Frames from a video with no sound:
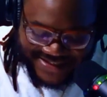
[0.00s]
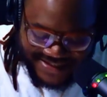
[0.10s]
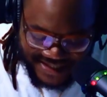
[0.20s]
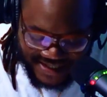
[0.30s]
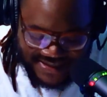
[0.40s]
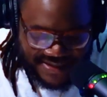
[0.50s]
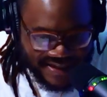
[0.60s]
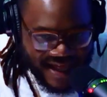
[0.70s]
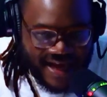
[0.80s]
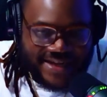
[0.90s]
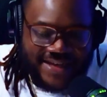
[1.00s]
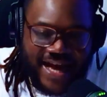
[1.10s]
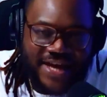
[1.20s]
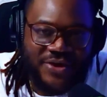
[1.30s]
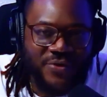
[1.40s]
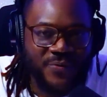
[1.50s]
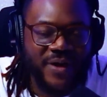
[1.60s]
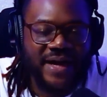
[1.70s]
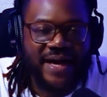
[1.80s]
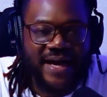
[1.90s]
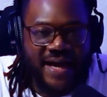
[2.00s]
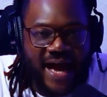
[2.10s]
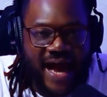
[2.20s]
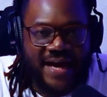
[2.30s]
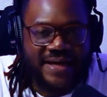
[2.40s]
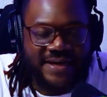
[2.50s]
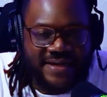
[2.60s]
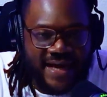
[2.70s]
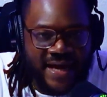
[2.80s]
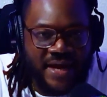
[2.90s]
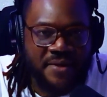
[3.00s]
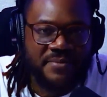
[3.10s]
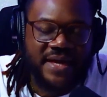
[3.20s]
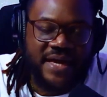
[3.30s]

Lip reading: Just like that. You a goddamn